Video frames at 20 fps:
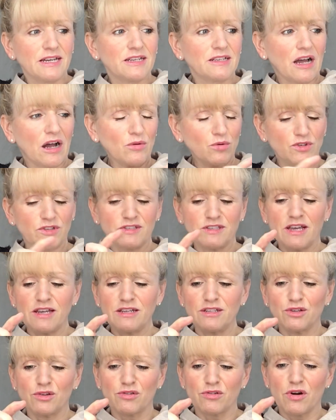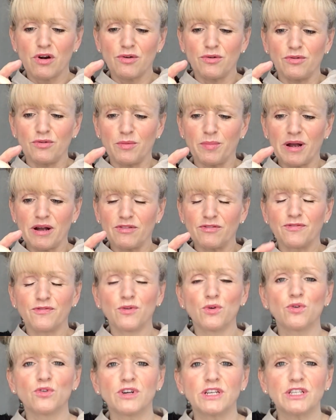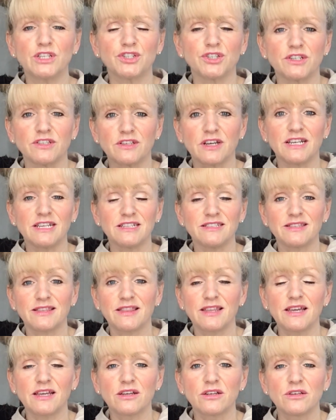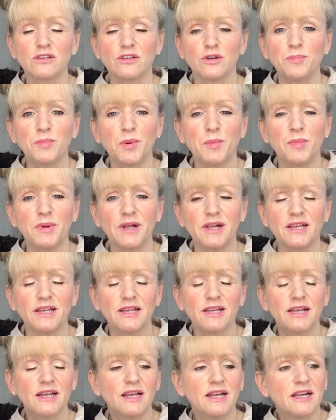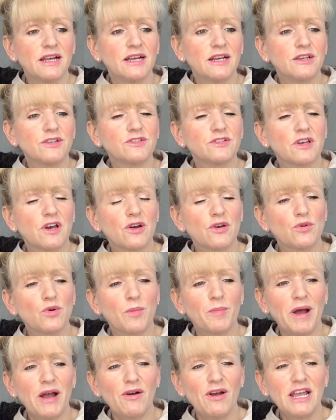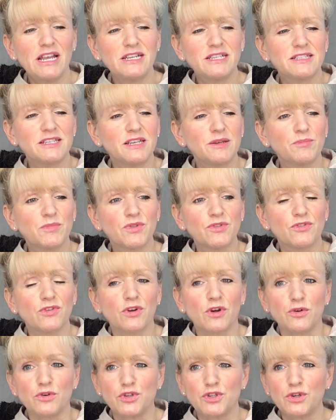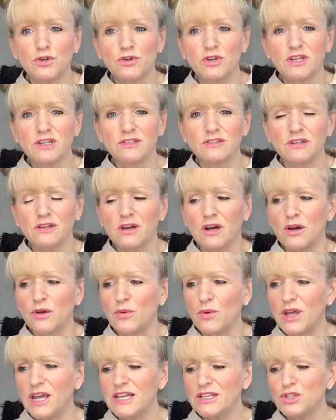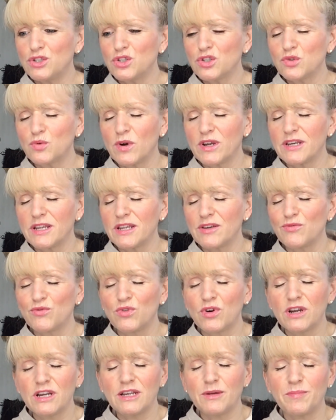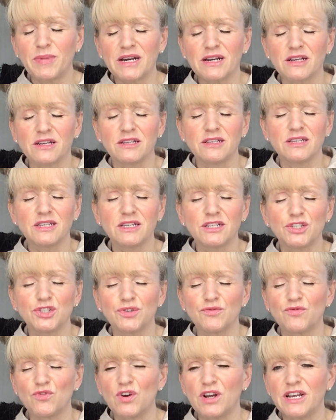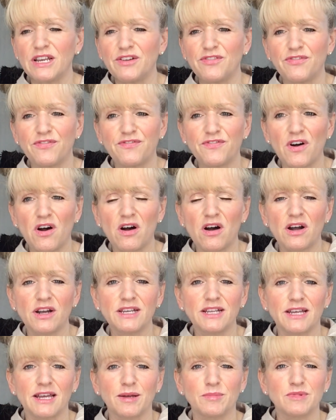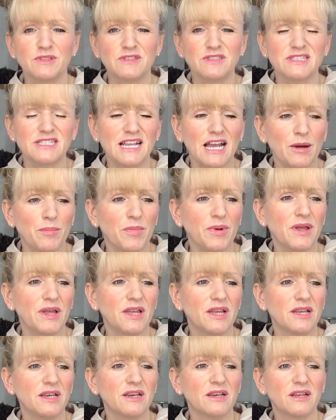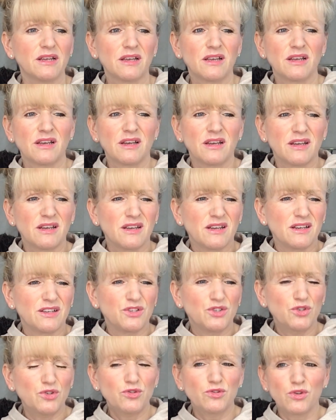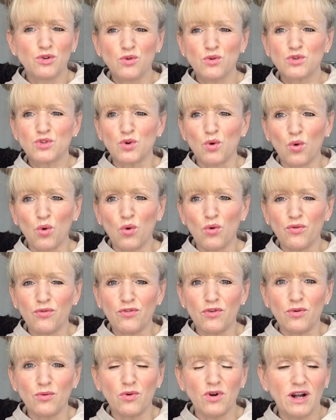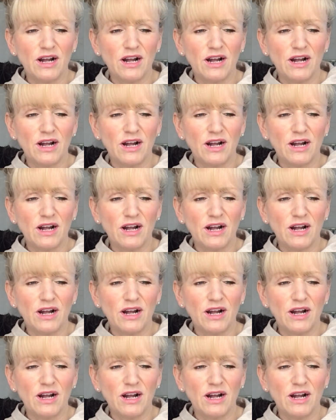I would say it's grown about 4 inches and it's thickened up a bit. So about 18 months ago, 2 years ago, it just went in really bad condition, really fine, kept snapping, just looked awful.